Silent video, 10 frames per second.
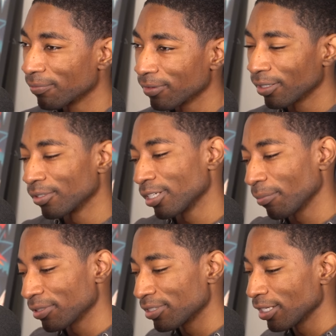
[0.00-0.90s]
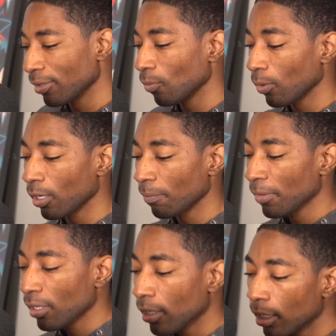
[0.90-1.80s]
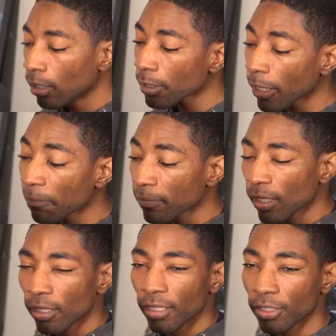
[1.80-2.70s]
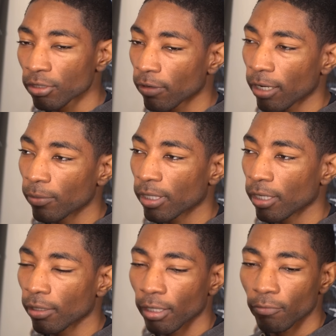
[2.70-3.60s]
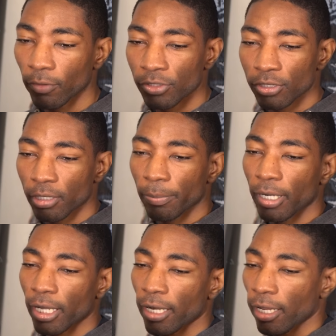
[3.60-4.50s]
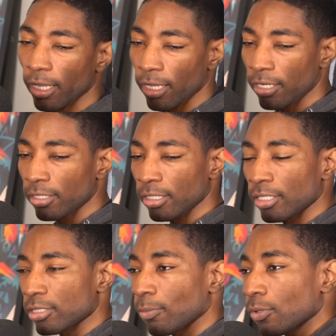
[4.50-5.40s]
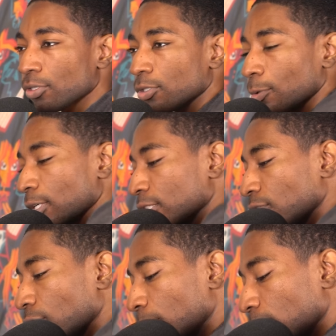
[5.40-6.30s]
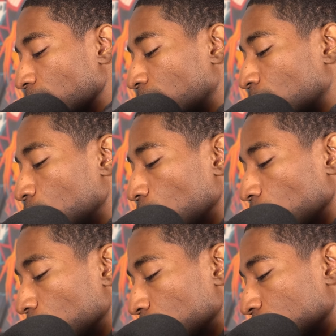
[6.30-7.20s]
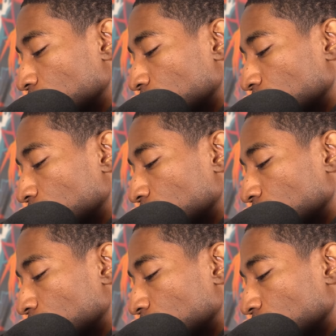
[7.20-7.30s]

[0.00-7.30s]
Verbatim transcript: Oh, tablet's dead. Well, okay. That's all right. We can reach into the pot and get some more stories from the viewers.